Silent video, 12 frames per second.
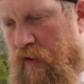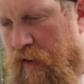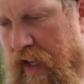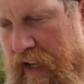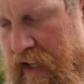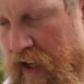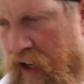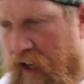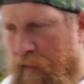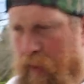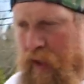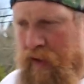your leg
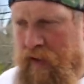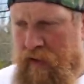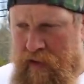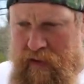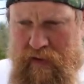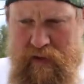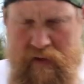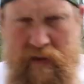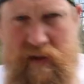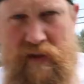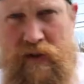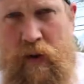up.
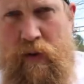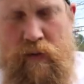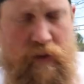So it